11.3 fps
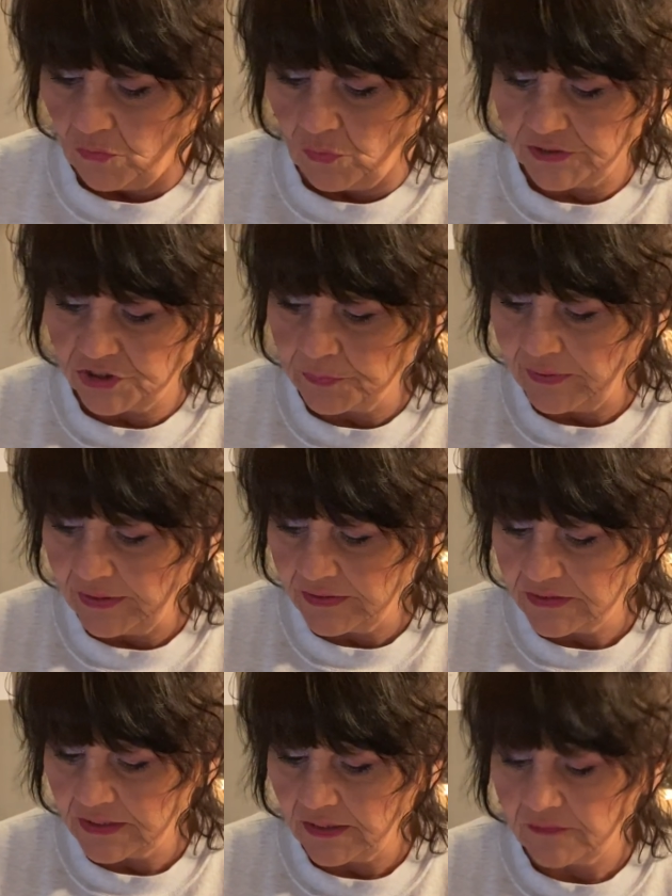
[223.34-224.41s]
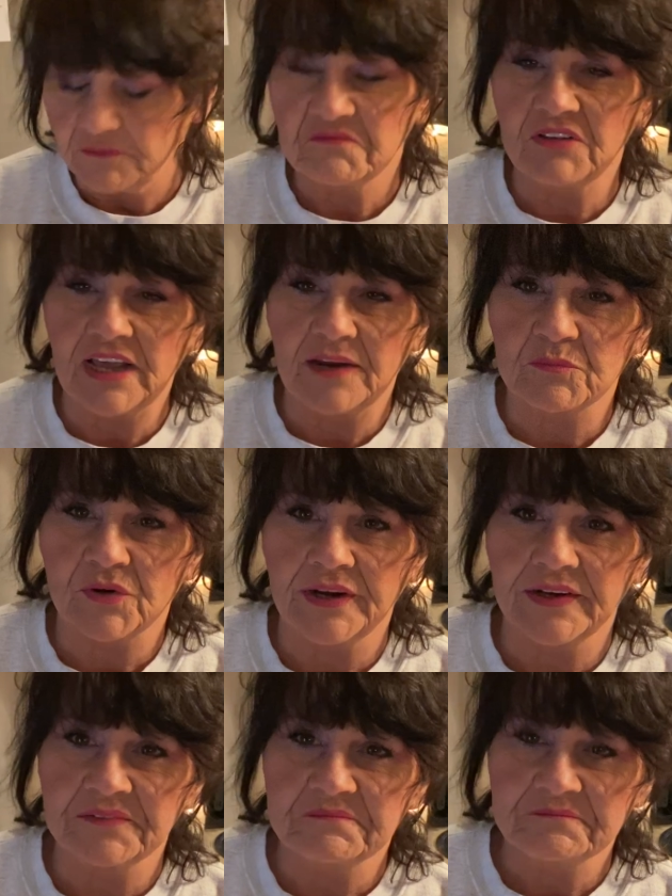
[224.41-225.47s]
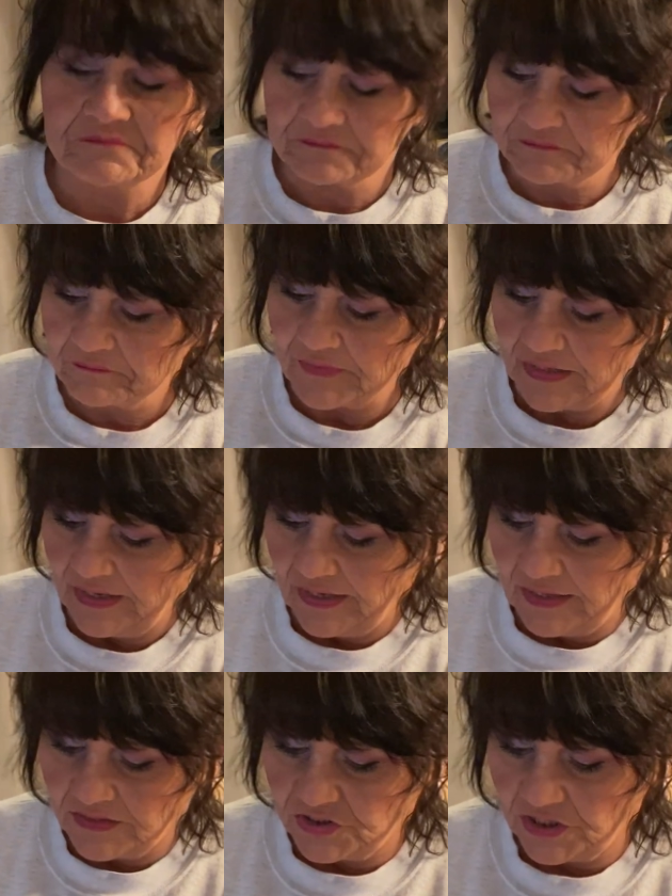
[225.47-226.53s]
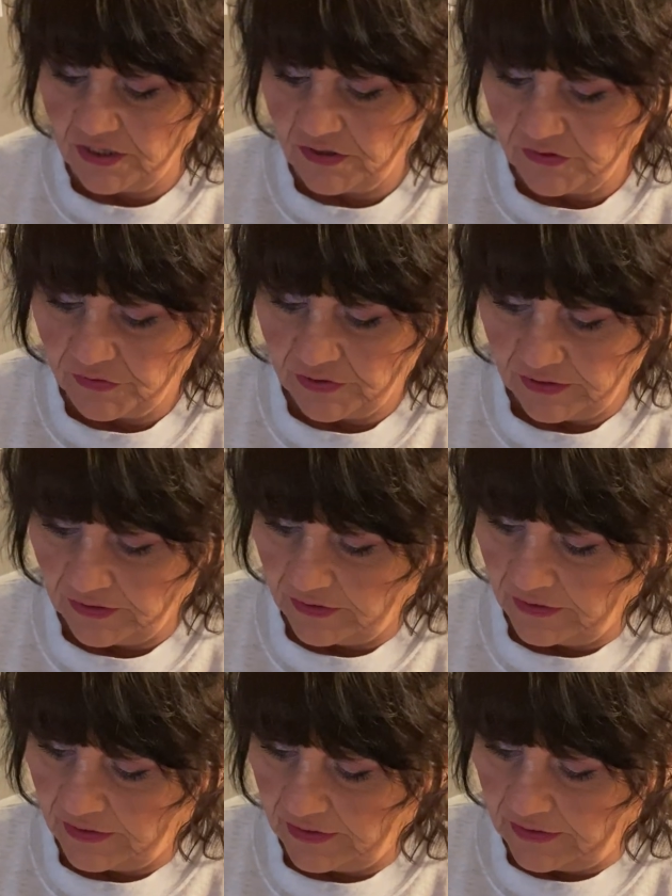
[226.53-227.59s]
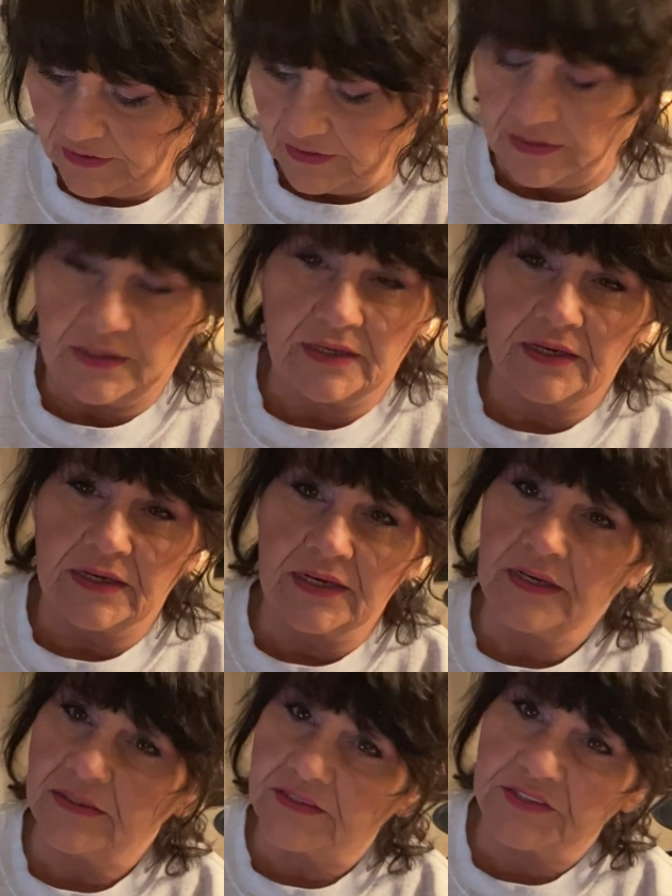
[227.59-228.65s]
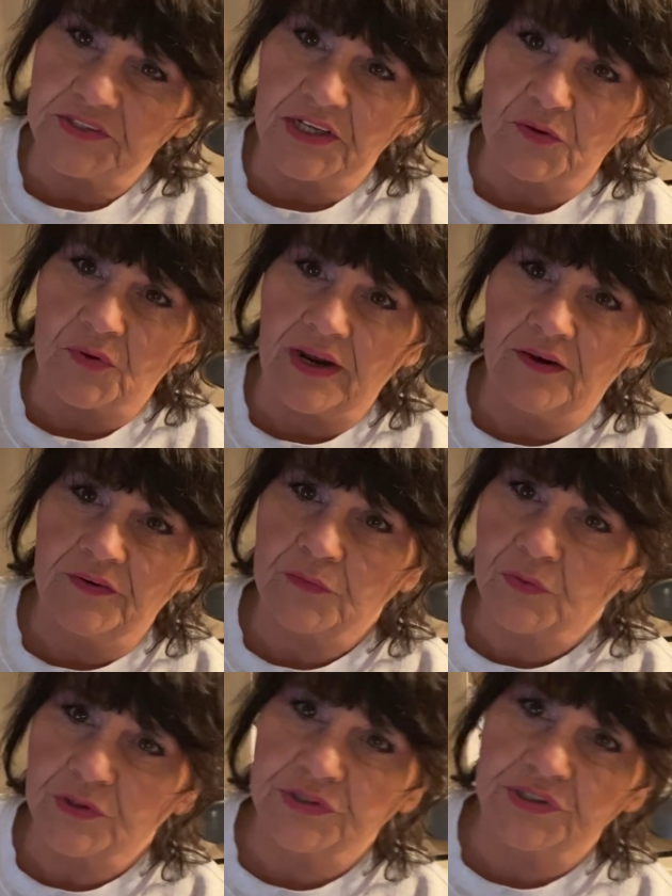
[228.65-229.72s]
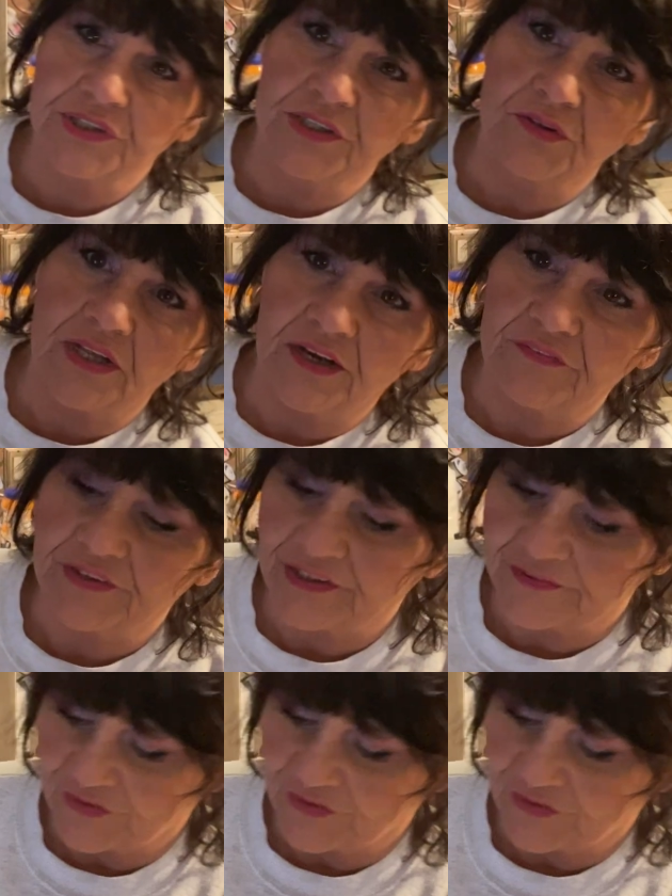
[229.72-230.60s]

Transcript: which means flatbread. So it's still around, and we're still loving it,